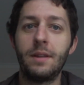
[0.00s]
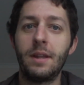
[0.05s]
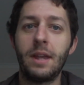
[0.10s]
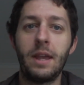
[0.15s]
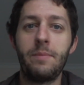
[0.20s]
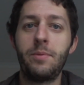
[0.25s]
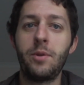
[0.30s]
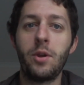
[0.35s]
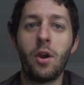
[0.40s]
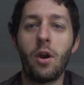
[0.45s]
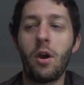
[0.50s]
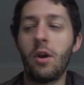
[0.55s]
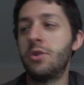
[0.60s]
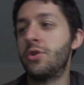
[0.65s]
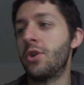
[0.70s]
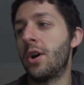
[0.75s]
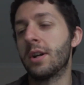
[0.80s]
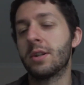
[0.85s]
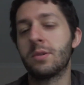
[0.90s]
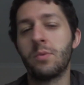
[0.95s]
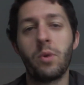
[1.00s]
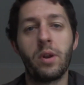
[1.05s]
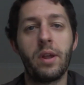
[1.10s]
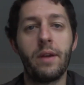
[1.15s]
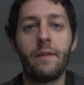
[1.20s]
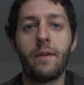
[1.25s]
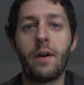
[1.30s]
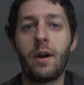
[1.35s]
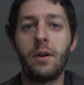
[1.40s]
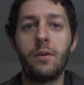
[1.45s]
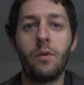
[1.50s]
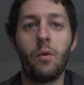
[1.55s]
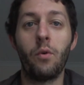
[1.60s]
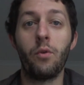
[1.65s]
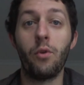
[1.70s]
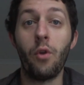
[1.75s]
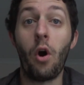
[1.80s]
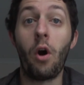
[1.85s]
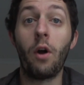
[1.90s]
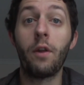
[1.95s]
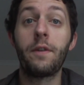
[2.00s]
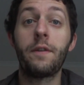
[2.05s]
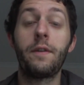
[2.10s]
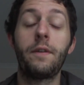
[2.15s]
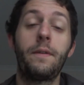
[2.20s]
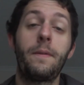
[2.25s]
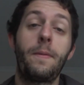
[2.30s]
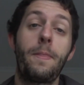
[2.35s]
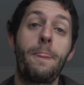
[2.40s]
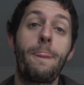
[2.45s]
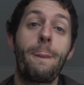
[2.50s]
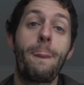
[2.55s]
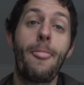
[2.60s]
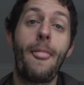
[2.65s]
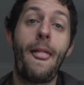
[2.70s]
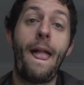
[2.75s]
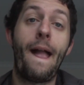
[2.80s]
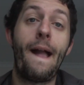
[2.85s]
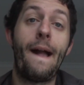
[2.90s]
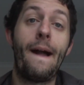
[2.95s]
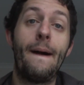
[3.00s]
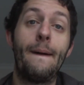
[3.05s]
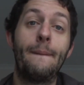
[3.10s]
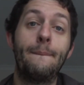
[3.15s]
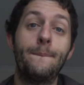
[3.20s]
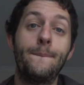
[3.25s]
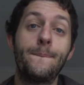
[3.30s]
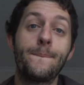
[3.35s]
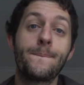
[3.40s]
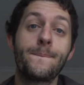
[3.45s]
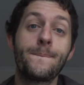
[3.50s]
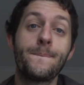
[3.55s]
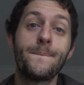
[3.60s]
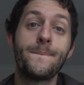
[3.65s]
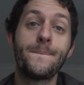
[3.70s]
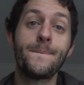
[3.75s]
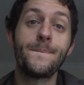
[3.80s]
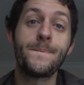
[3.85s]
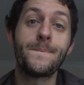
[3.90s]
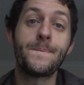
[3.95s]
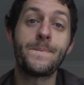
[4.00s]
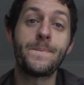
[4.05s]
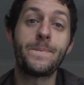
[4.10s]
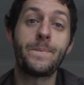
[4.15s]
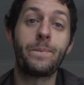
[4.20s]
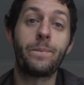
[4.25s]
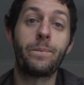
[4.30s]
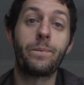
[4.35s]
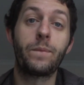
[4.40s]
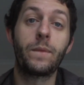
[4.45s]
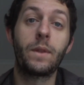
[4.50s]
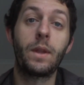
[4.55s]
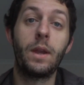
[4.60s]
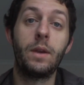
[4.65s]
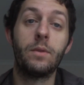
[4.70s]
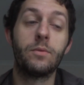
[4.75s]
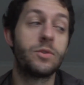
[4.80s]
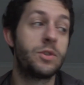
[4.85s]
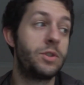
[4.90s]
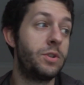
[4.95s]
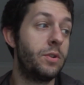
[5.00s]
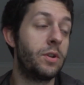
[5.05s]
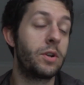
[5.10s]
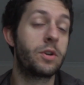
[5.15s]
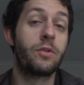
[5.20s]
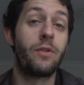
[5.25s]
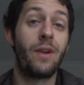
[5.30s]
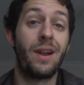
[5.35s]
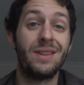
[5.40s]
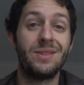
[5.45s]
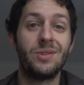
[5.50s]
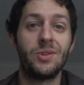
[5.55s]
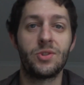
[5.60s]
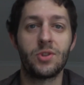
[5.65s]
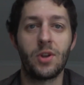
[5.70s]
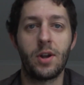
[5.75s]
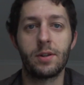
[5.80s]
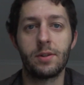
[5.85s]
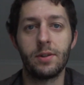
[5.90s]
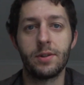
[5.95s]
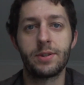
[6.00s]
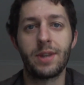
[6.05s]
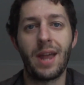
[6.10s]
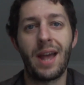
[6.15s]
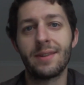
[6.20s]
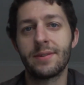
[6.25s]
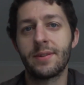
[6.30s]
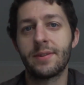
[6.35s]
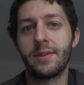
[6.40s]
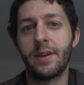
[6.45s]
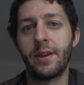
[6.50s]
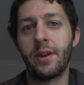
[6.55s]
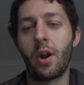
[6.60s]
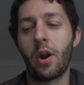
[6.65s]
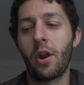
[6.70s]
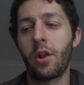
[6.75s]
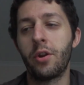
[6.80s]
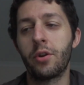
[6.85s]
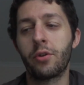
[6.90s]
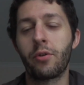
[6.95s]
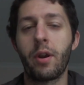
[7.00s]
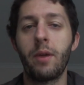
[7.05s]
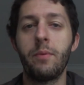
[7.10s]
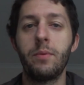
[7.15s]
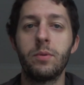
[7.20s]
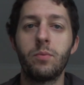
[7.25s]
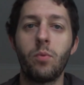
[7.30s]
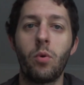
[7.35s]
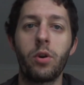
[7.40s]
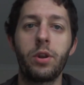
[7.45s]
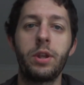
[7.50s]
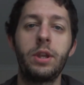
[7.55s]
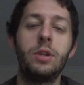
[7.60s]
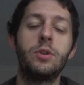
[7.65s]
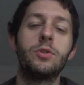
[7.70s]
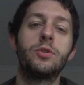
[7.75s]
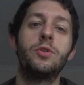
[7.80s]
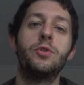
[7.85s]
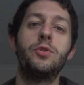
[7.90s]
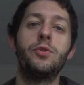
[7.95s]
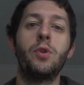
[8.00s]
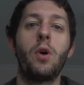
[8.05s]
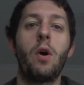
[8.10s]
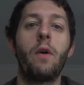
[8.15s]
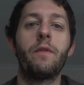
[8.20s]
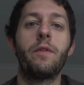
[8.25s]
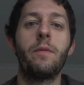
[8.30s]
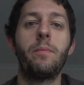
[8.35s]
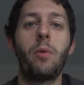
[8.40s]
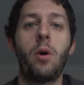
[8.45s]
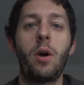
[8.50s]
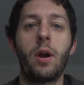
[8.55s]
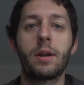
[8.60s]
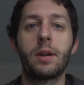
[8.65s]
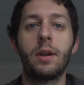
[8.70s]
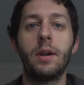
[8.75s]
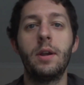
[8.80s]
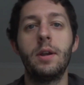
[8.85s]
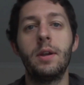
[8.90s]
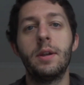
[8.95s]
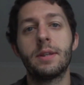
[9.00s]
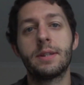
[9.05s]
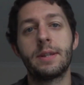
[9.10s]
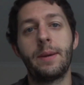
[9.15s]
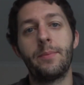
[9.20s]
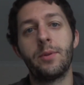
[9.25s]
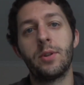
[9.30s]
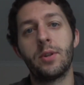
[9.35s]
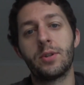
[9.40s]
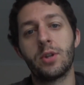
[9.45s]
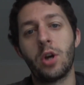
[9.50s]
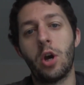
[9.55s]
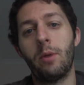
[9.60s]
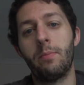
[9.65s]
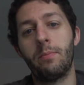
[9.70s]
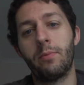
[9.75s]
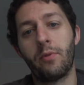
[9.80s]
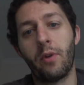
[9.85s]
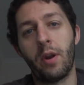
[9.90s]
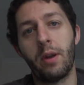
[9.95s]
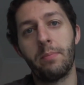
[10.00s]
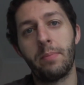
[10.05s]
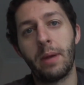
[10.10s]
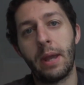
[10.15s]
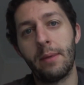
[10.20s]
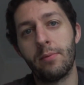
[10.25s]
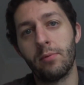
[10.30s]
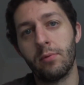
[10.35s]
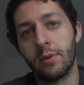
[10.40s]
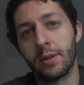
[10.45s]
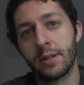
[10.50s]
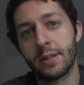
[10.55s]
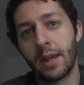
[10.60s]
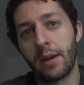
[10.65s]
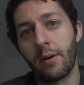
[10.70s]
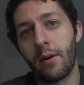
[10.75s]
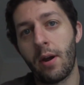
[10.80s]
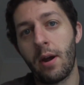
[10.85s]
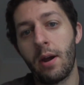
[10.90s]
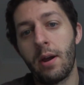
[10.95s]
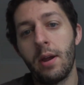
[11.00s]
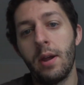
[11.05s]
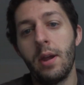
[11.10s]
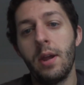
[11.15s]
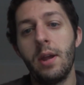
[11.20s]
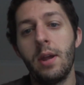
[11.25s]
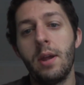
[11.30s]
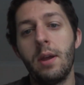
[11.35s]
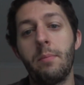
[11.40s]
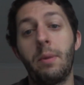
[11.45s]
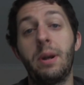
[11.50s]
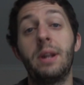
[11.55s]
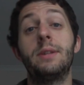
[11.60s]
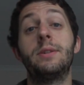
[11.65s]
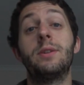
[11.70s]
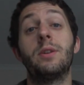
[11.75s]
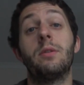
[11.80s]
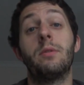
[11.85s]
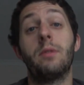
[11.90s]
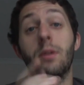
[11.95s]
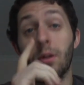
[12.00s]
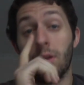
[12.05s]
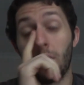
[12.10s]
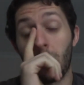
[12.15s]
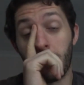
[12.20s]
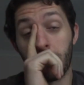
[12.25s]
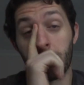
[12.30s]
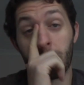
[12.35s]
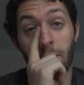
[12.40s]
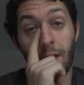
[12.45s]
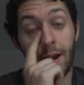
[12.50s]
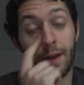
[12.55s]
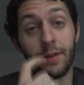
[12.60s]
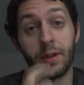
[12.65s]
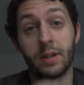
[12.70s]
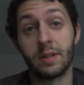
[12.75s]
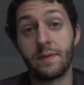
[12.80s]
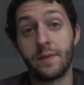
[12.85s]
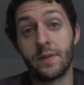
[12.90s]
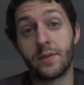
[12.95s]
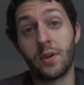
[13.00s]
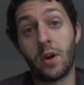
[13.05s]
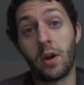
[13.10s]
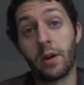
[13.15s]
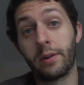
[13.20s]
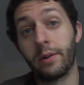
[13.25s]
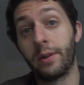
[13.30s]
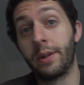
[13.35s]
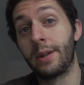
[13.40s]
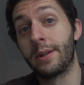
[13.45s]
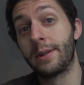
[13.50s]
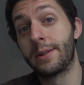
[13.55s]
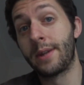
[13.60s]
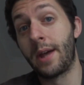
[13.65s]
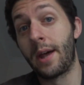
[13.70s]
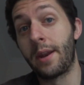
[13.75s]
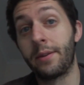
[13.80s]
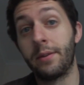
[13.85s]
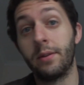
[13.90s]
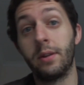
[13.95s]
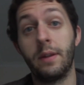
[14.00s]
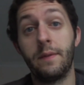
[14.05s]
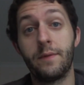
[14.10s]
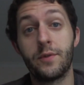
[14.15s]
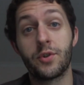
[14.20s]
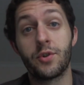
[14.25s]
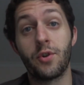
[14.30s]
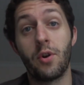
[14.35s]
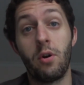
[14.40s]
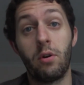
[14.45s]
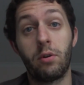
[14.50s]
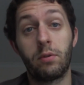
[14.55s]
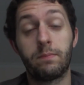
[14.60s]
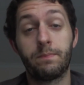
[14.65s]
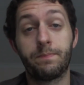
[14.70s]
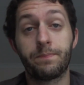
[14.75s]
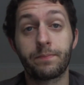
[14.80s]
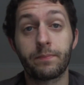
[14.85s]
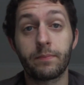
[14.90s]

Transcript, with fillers: EPO drugs, whatever, or not. Um, he was still a crazy cyclist. As I said, I don't agree with what he used to do off the bike some of the time, threaten people, etc but he did a lot of great things for cycling, started Livestrong,